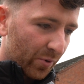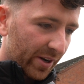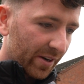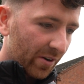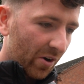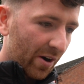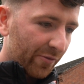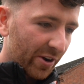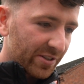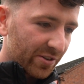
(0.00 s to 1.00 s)
Brilliant. All right,
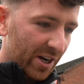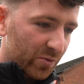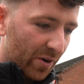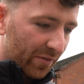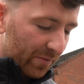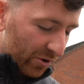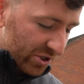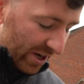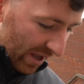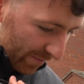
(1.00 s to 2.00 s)
Fraser. Nice one.
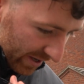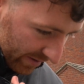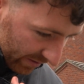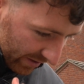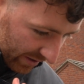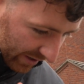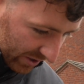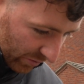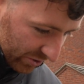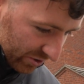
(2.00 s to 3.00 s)
Appreciate that, mate.
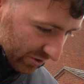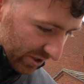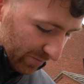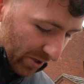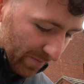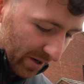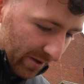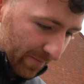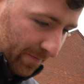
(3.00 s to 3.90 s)
Nice one. Cheers, buddy. Bye.